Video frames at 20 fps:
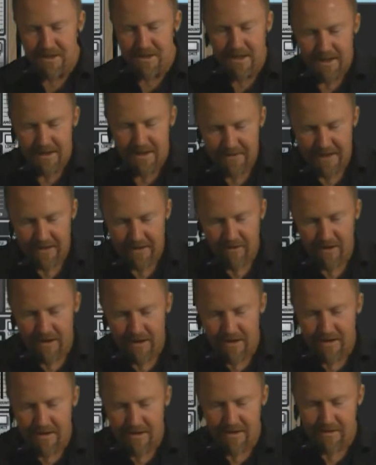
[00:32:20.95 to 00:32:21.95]
There
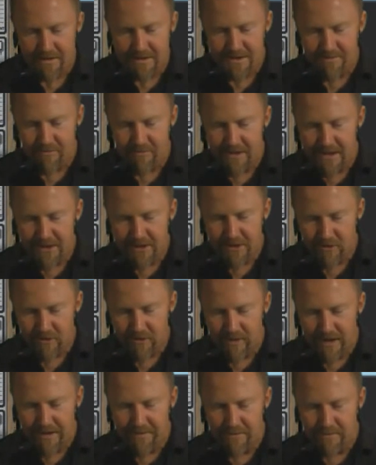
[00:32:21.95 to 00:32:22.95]
are some really cool
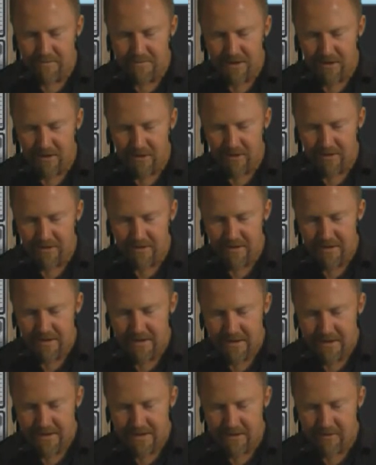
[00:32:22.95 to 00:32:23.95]
waveforms on
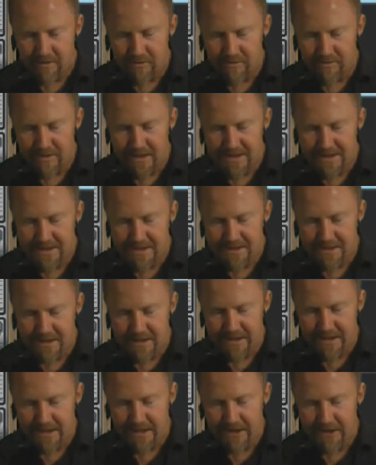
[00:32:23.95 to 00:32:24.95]
that are already
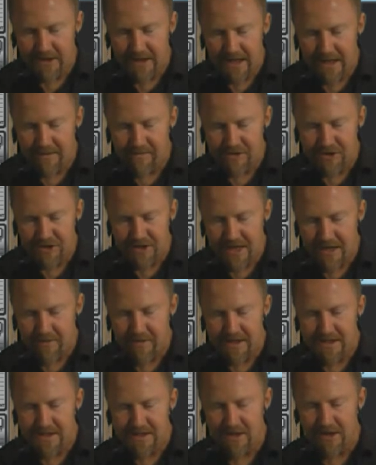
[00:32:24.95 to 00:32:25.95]
designed. Like you have a
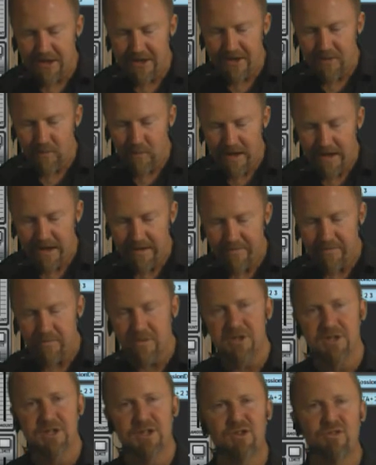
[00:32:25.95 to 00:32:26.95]
generic sine wave,
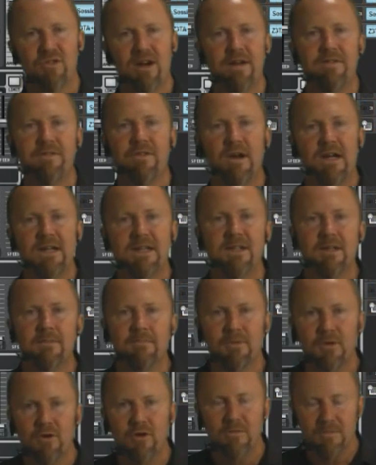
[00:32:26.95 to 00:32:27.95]
which is great for adding the
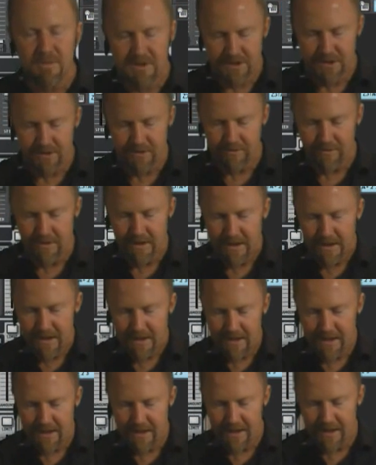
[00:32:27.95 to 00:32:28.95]
boom to
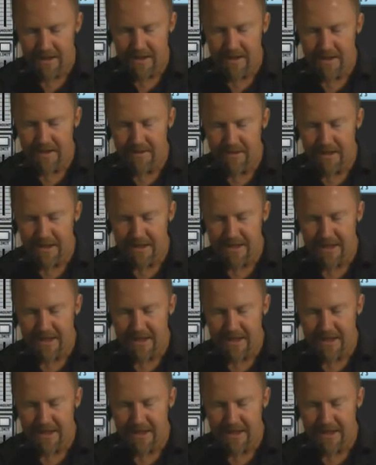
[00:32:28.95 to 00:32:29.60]
a